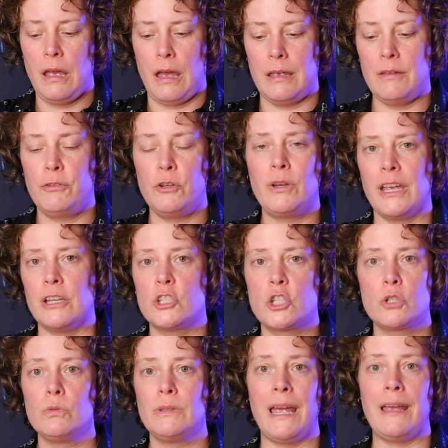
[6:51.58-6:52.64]

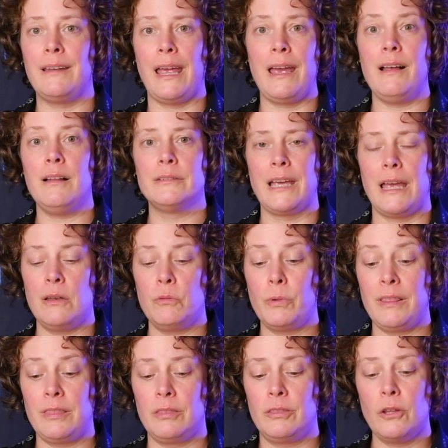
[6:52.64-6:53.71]
shoot handheld. And
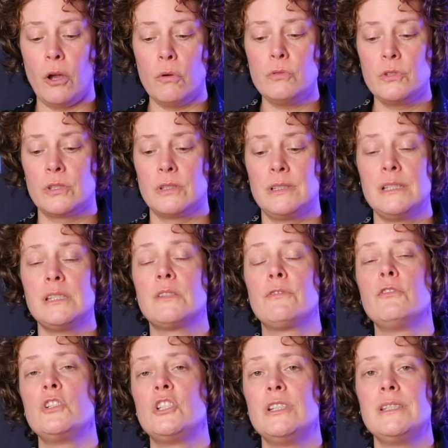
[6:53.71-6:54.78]
with this
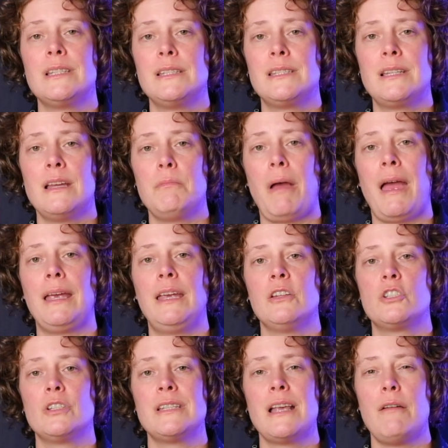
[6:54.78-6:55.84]
Fuji system, I can
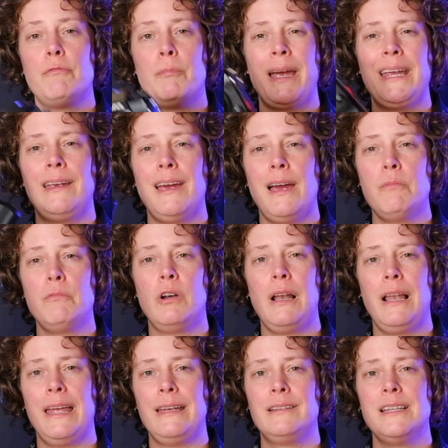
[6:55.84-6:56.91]
just have my camera
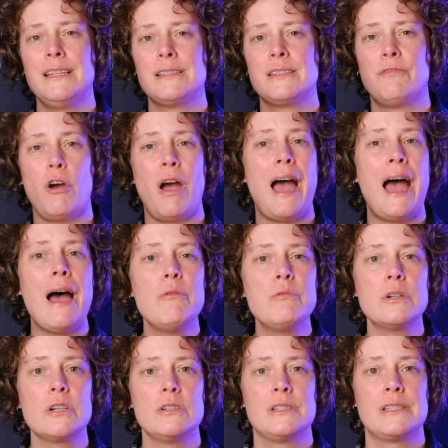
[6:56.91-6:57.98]
like this for
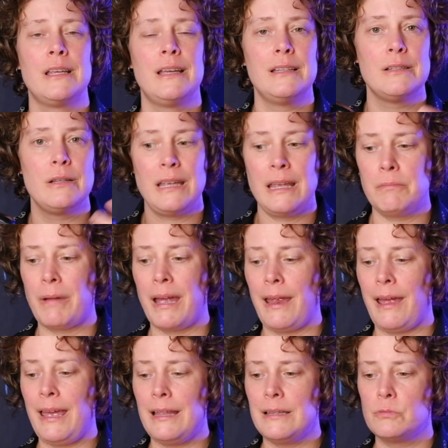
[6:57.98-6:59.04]
hours in my
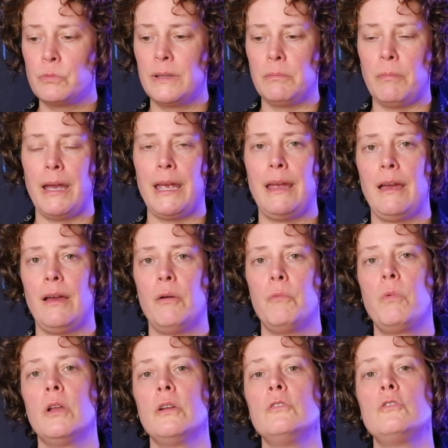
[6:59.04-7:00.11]
hand with my
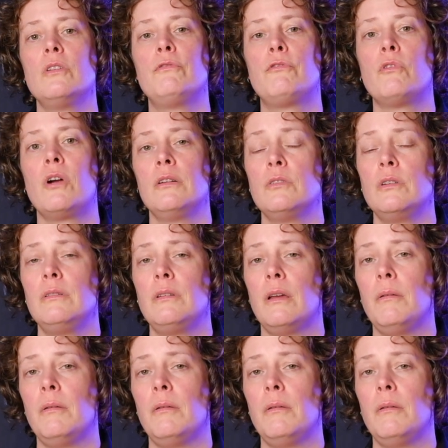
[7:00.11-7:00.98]
100-400